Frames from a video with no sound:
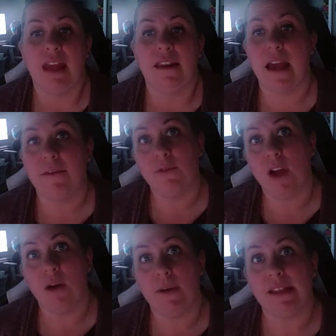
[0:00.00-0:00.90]

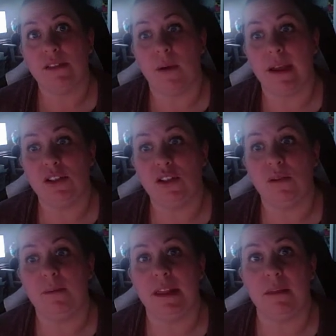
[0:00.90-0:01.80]
Nephro is going to
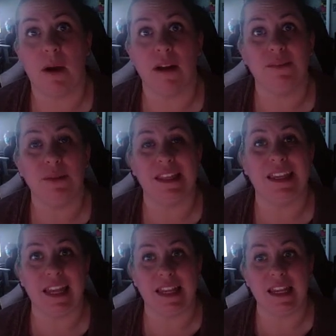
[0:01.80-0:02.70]
be the part with the
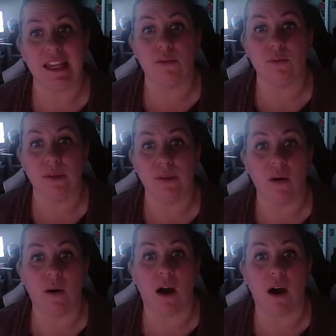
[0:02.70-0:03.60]
kidney, and
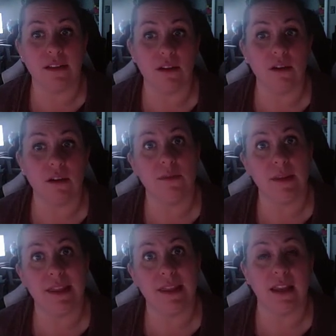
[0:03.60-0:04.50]
reno also goes
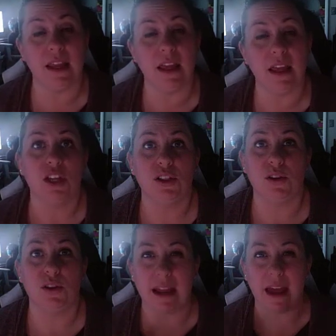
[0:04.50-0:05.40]
with kidney. So you
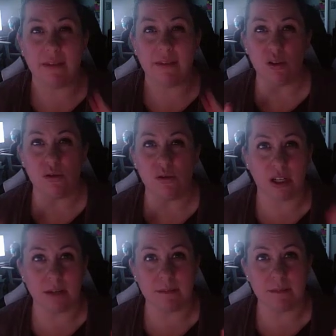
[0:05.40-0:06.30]
kind of have two
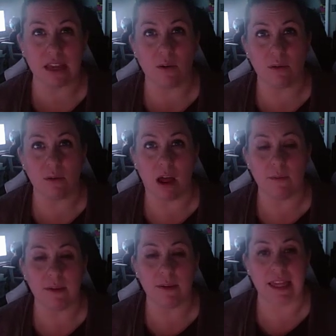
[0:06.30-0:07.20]
terms that go along
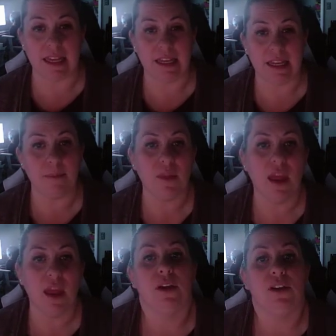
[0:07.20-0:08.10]
with kidney.
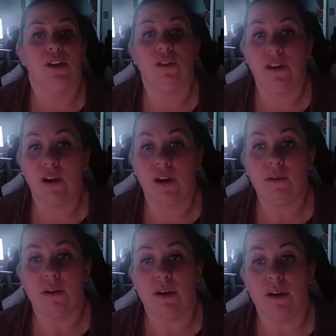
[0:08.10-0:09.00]

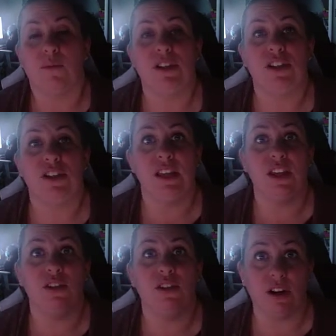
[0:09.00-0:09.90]
Ureto, which is
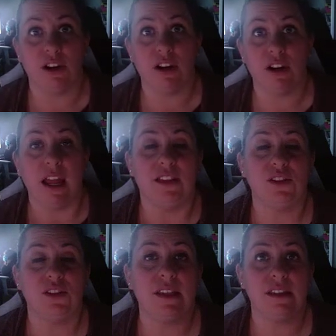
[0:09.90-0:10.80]
the ureter.
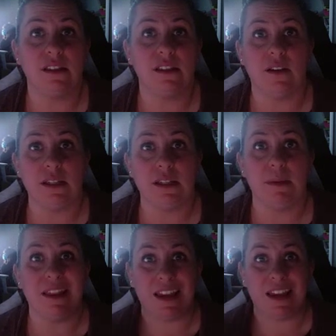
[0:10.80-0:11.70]
So this is going to be
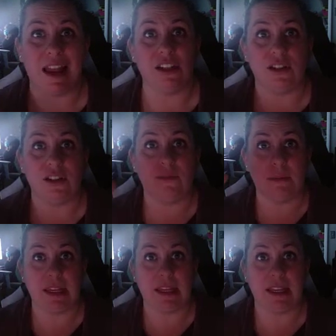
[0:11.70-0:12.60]
the connection from
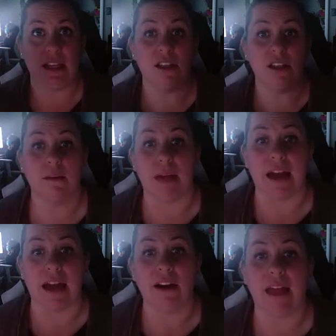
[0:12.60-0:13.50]
the kidney to the
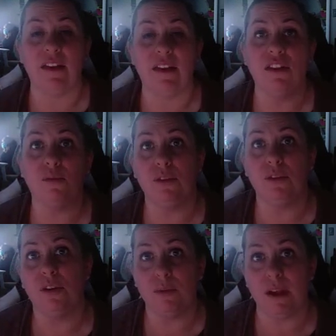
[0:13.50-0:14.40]
bladder. And then the
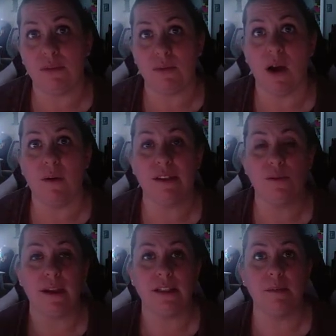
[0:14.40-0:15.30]
urethra is
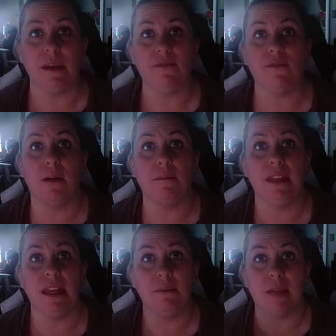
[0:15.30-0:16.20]
going to be from
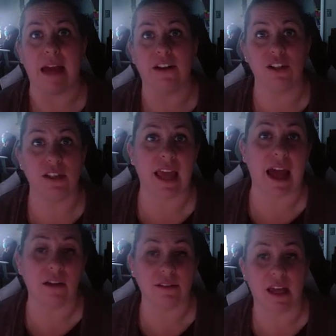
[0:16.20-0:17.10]
the bladder to the
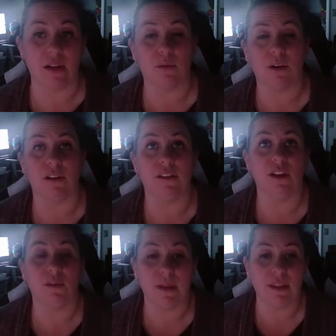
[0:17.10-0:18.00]
outside world, the
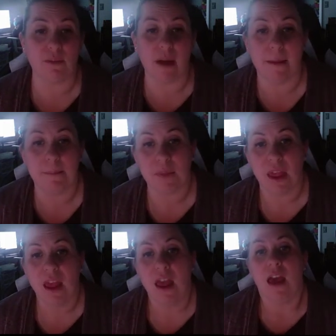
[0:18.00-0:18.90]
urethra.
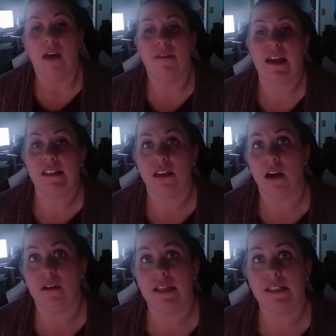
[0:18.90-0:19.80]

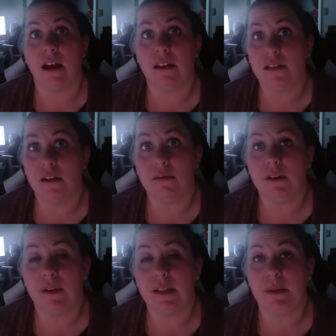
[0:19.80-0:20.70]
Vesico is also
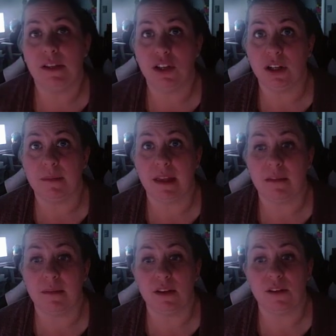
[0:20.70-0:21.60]
going to be a term that
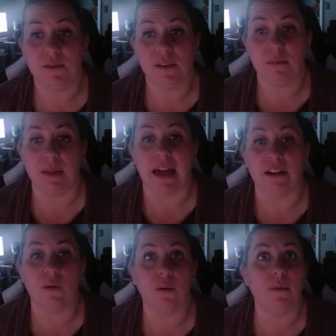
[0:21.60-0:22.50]
can be used for the
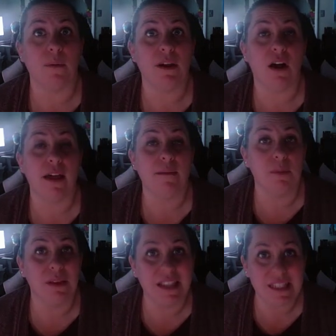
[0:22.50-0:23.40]
bladder, or what we call a
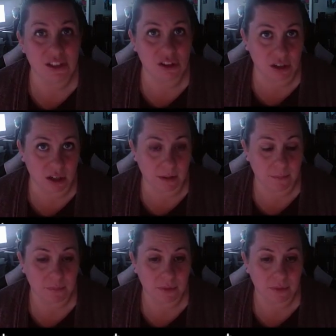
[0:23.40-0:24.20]
blister.